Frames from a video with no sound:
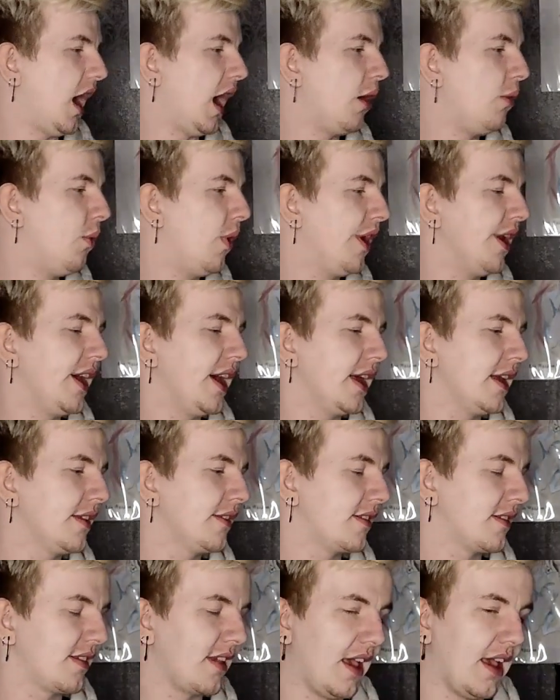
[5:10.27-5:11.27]
I want to
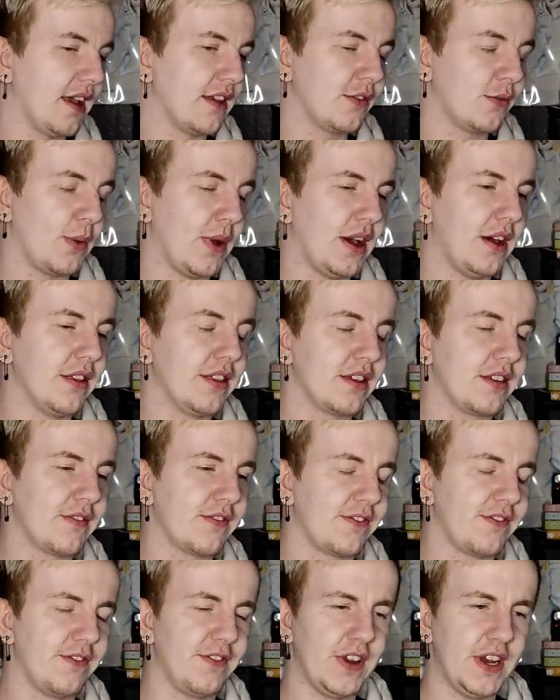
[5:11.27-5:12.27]
say as well, the
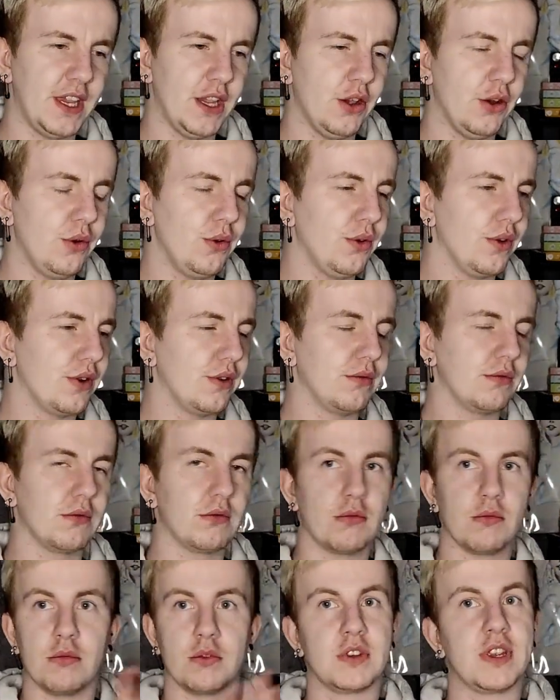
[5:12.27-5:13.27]
video,
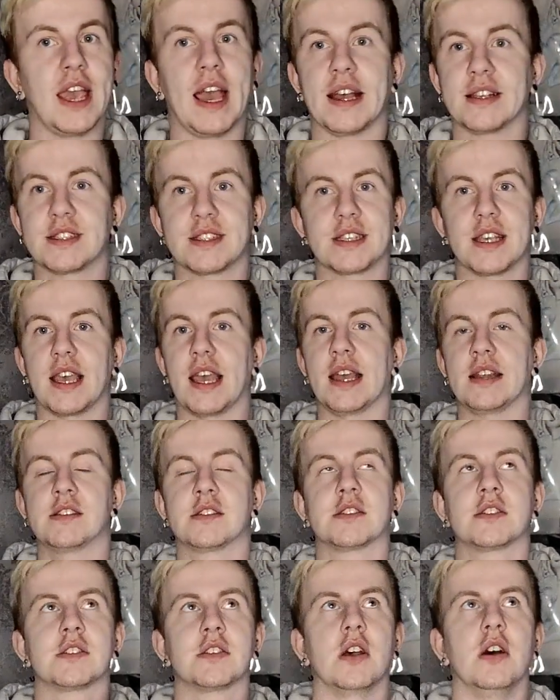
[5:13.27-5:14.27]
yes,
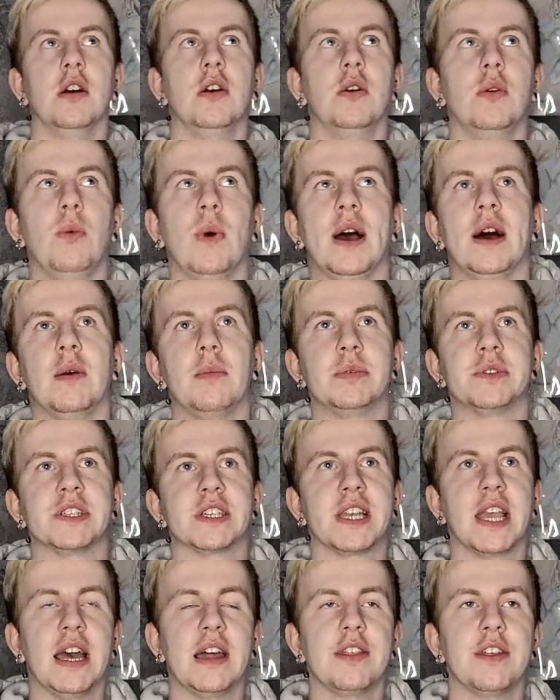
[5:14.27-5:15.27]
it's so well put
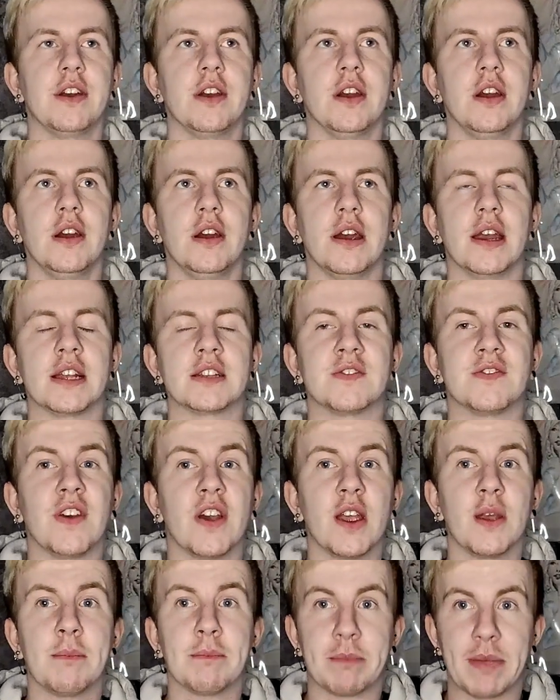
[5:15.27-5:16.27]
together. It's
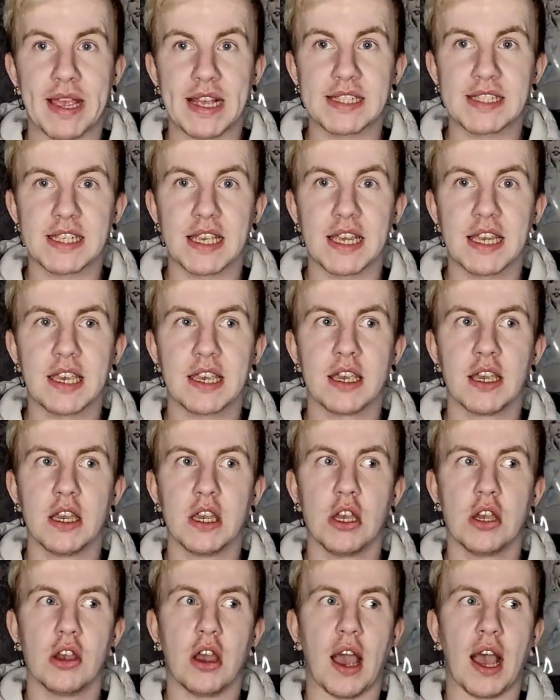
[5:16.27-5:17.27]
very basic.
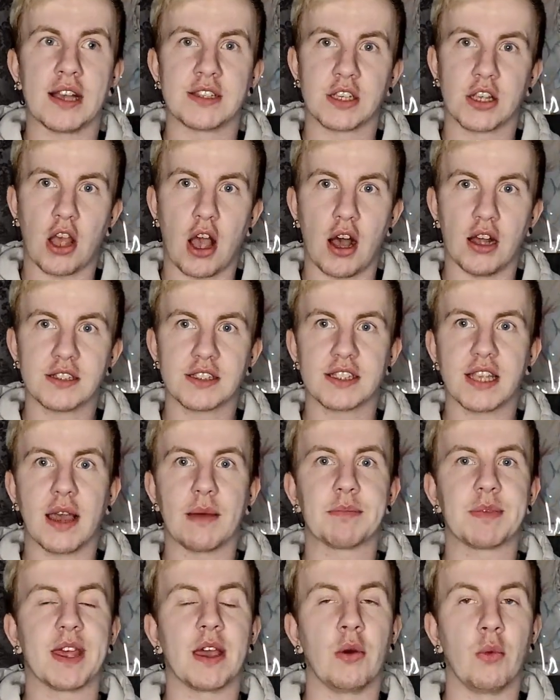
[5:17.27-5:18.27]
As a
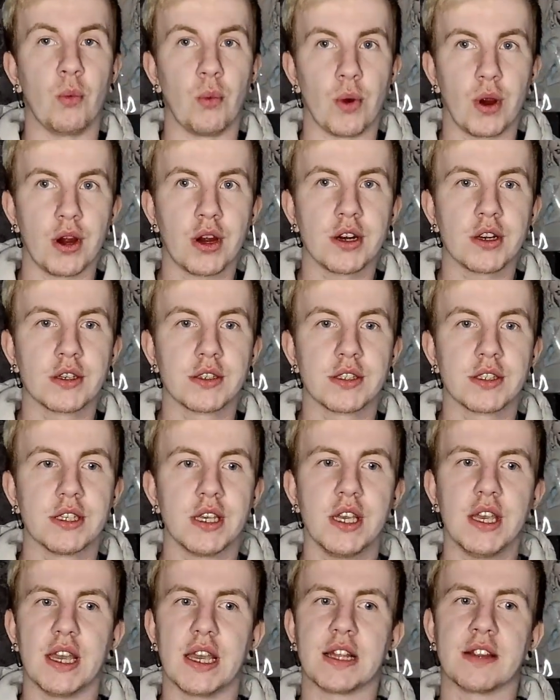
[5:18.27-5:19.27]
concept, it
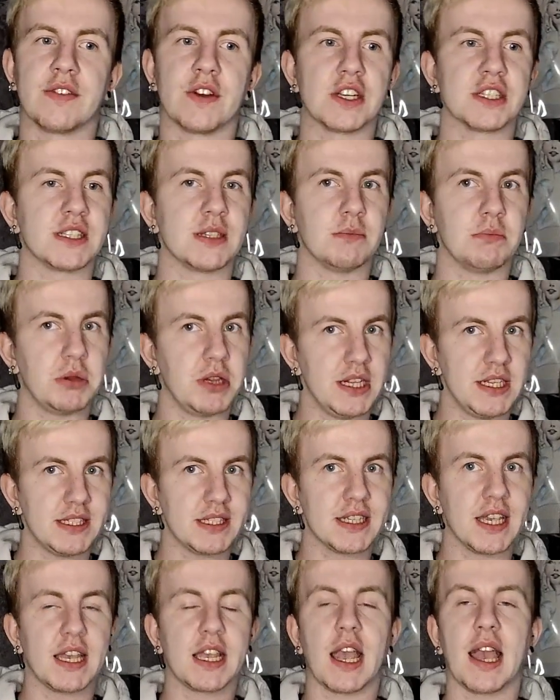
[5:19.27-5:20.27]
works. It's very
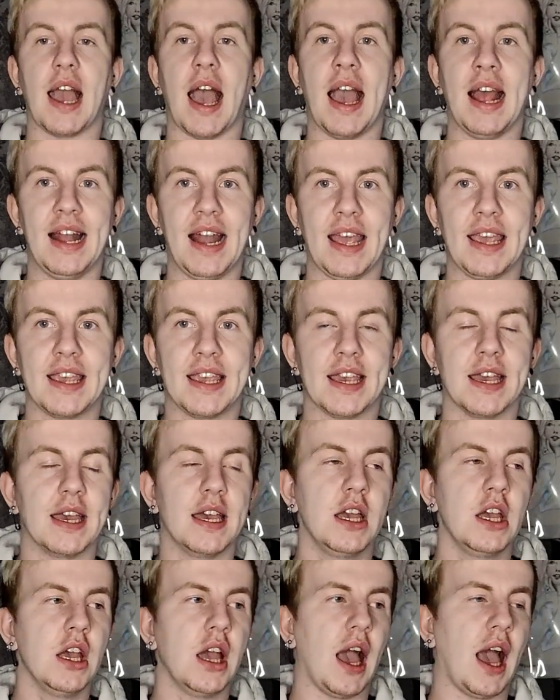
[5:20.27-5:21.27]
simplistic. I like
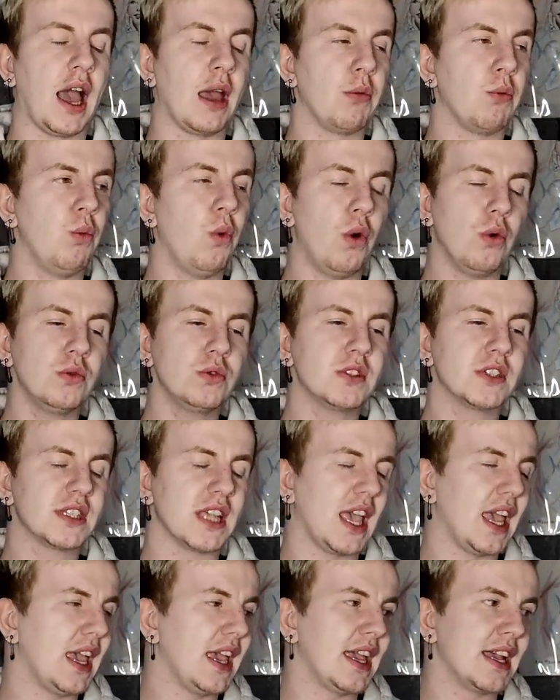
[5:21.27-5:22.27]
it. I won't
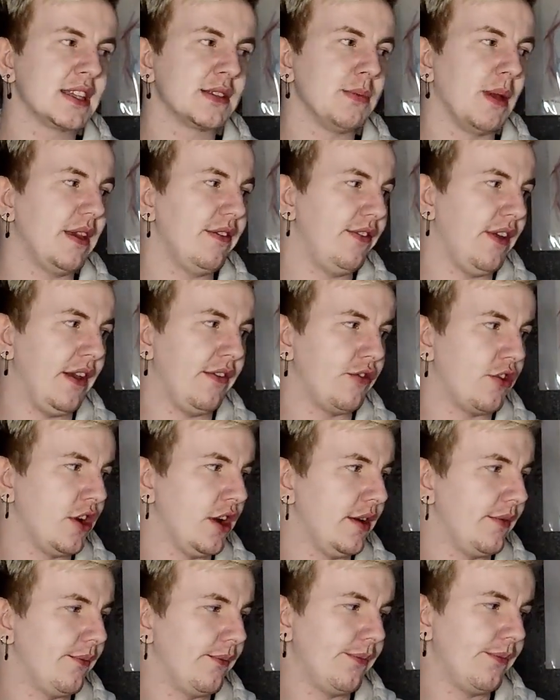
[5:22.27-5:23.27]
say it's my
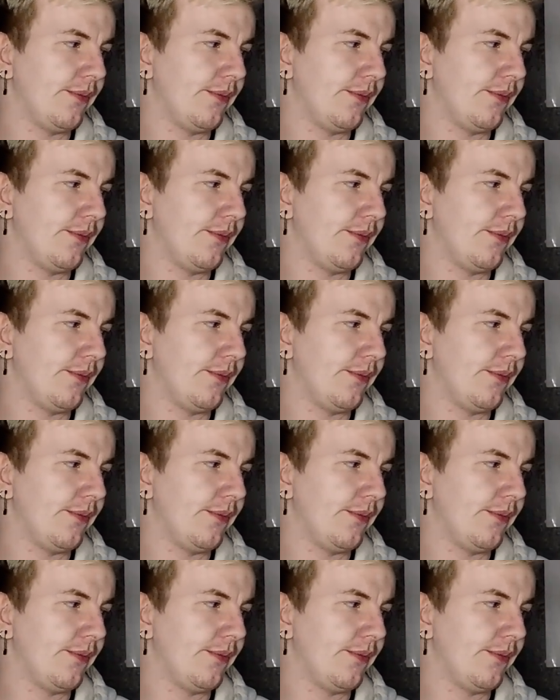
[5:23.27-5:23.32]
favorite.